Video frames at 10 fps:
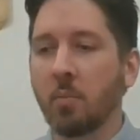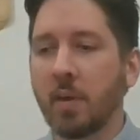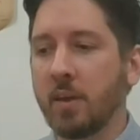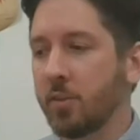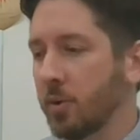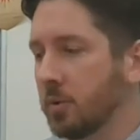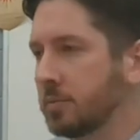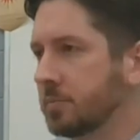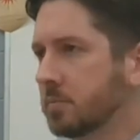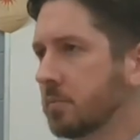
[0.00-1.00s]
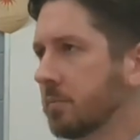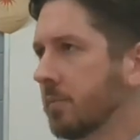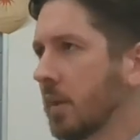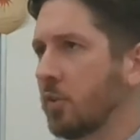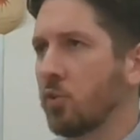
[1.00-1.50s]
Either
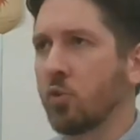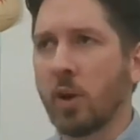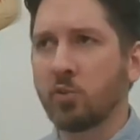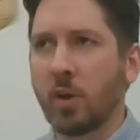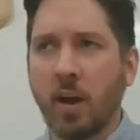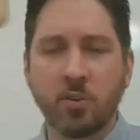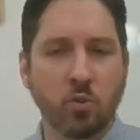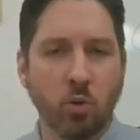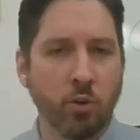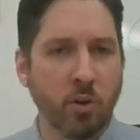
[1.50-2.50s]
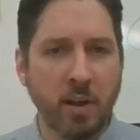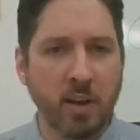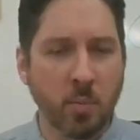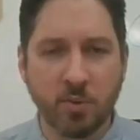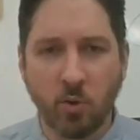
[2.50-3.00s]
you graduate high school or you're going to
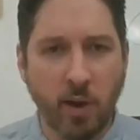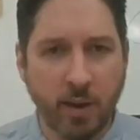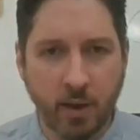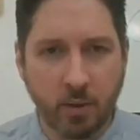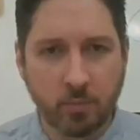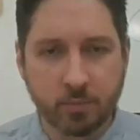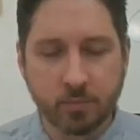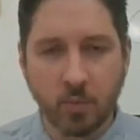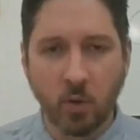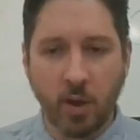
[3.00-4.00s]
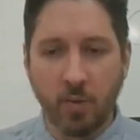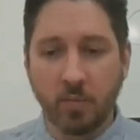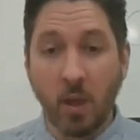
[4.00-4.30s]
end up as a crackhead, okay?